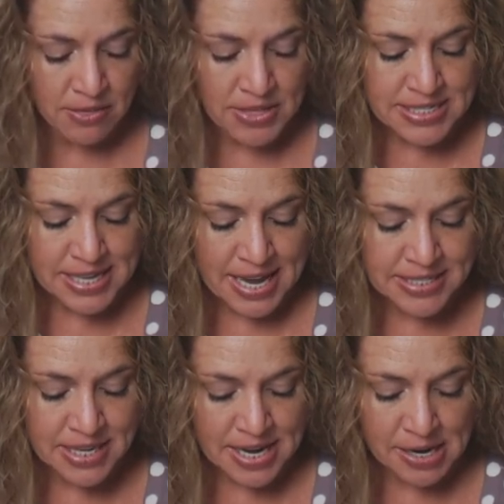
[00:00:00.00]
this
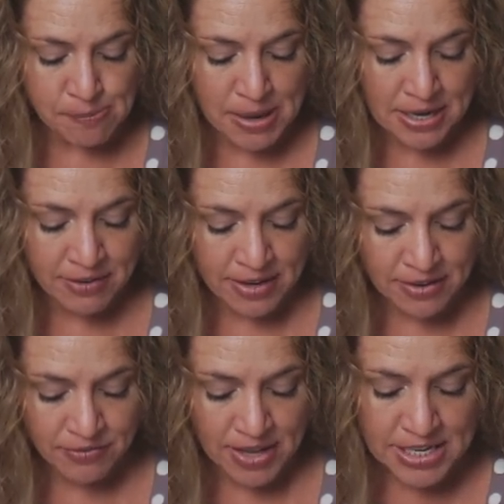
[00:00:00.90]
anti
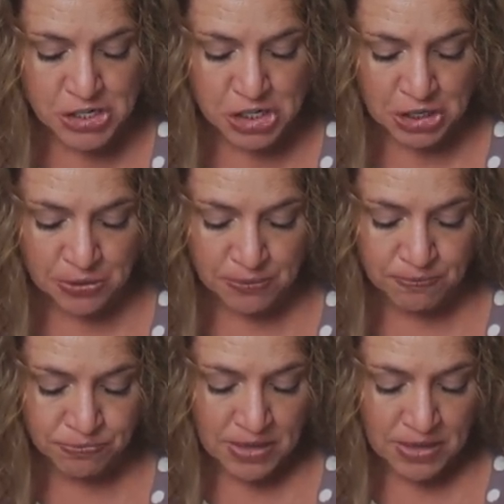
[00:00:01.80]
competitive issue.